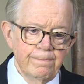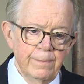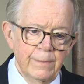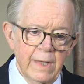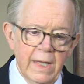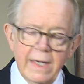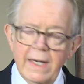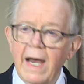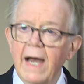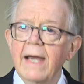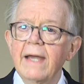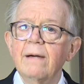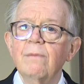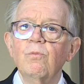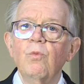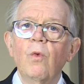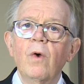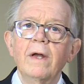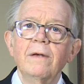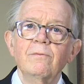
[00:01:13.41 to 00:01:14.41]
that I
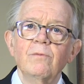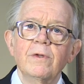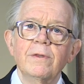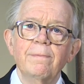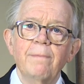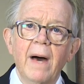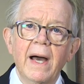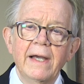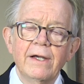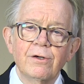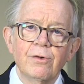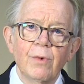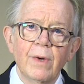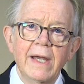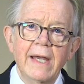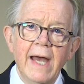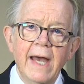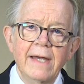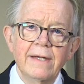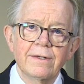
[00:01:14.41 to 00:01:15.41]
am one with my
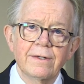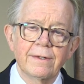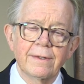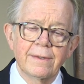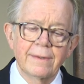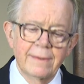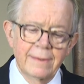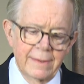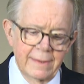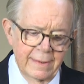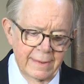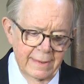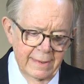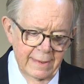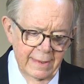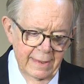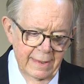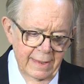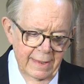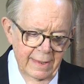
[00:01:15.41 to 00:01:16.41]
Creator,
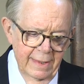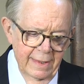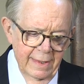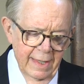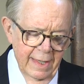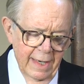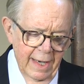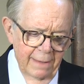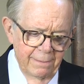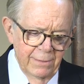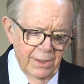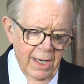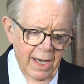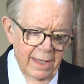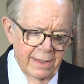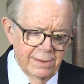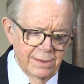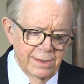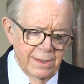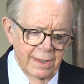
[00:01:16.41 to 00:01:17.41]
that I'm
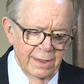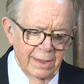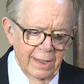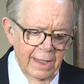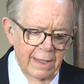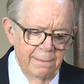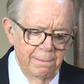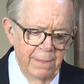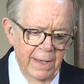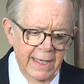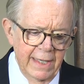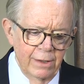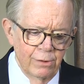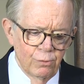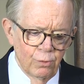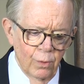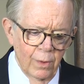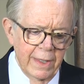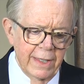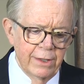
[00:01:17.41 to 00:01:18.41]
constantly being
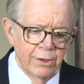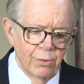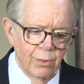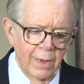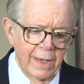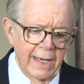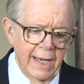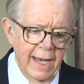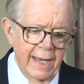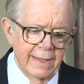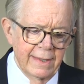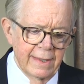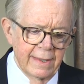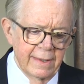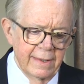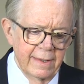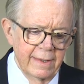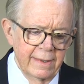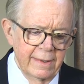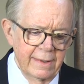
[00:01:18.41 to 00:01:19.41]

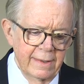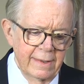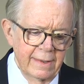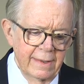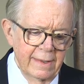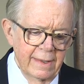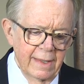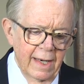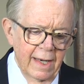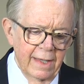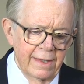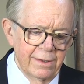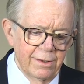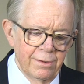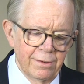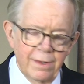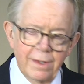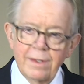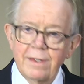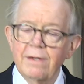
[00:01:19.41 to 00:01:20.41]
recreated
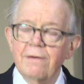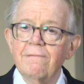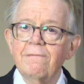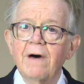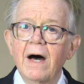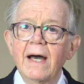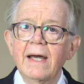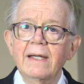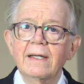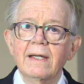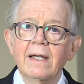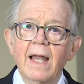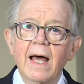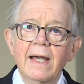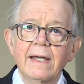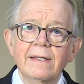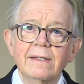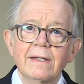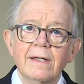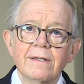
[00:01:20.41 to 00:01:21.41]
under the divine
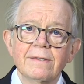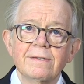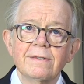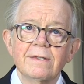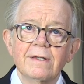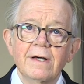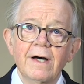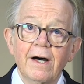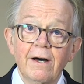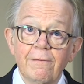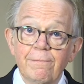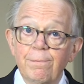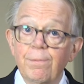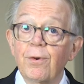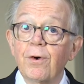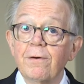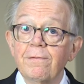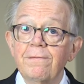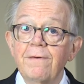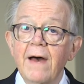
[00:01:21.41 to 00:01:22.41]
likeness of
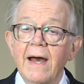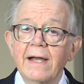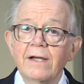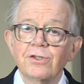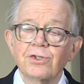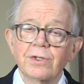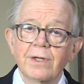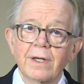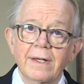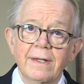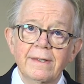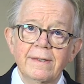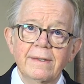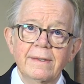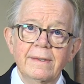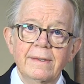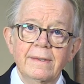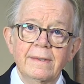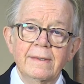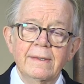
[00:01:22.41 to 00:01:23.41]
perfection
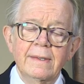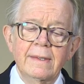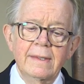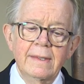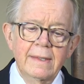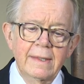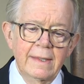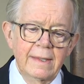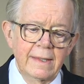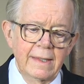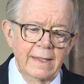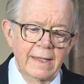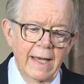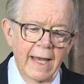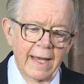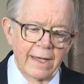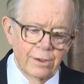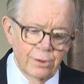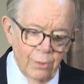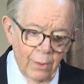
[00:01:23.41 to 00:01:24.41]

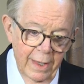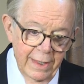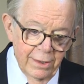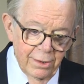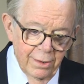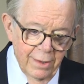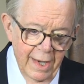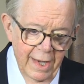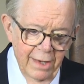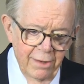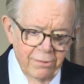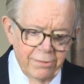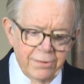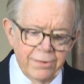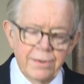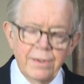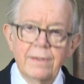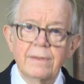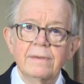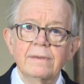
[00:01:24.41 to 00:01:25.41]
and greater
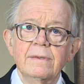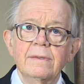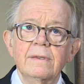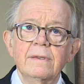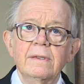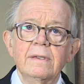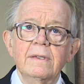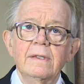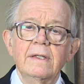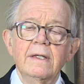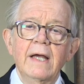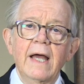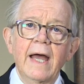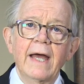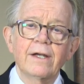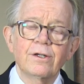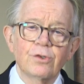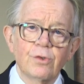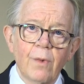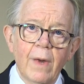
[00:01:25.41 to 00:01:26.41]
health
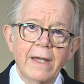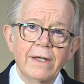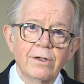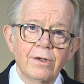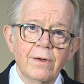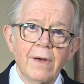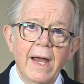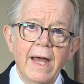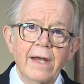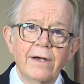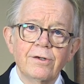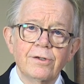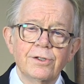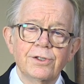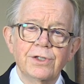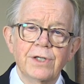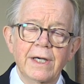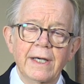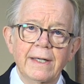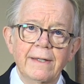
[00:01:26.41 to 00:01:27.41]
and greater
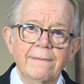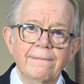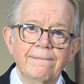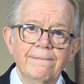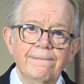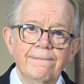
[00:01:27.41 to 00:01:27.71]
energy.